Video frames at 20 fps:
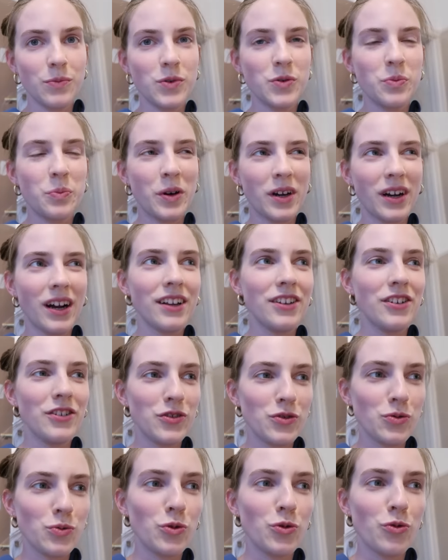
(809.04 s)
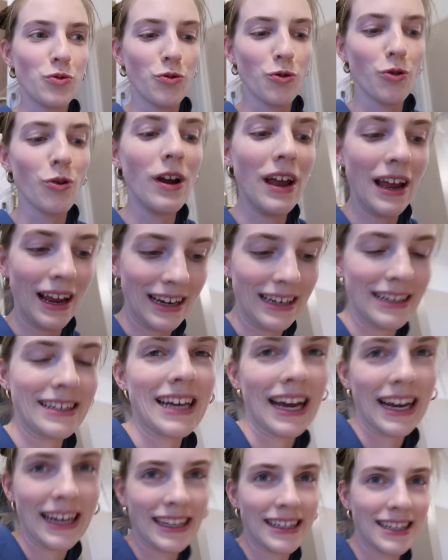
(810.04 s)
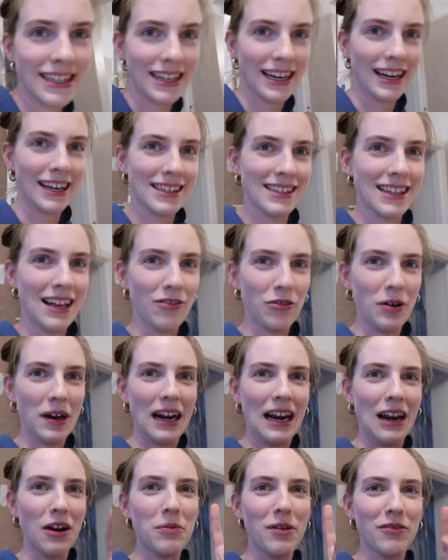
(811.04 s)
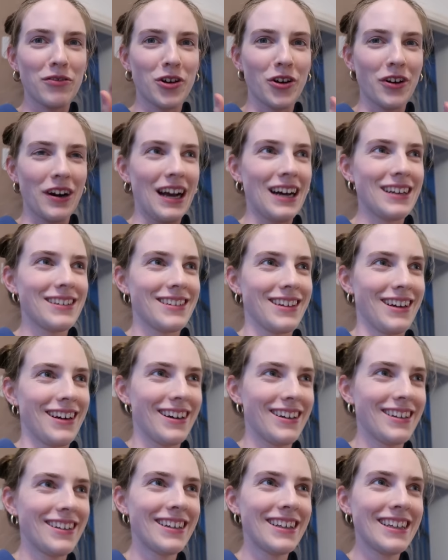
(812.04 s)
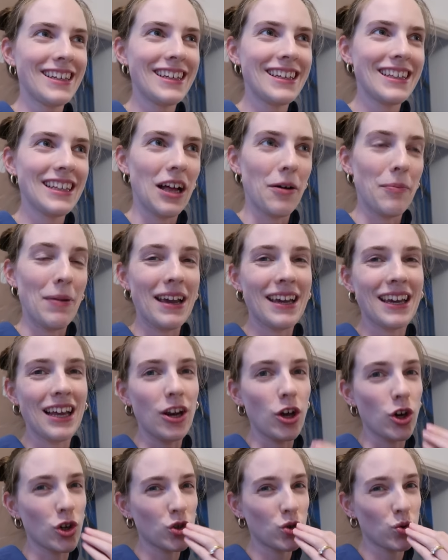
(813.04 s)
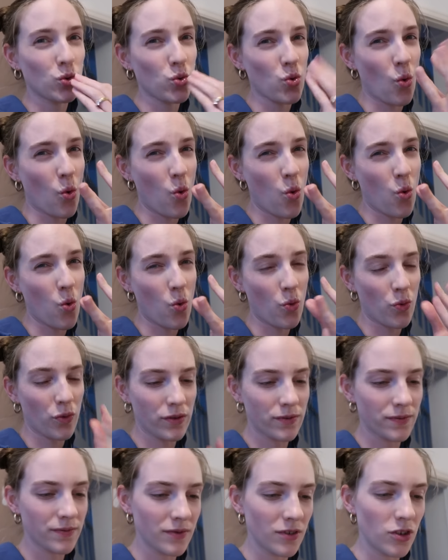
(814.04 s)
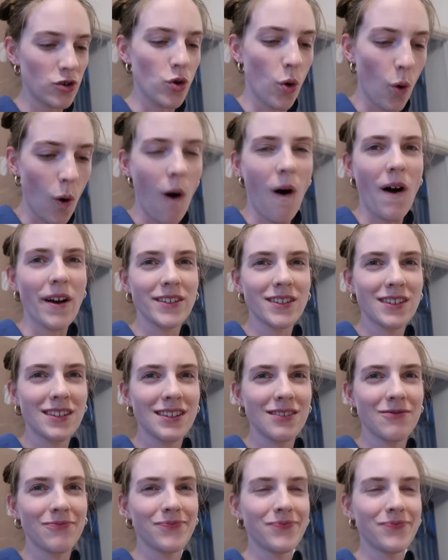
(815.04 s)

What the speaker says: Some spring onions would really take it to the next level and a little bit of coriander and make it look nice.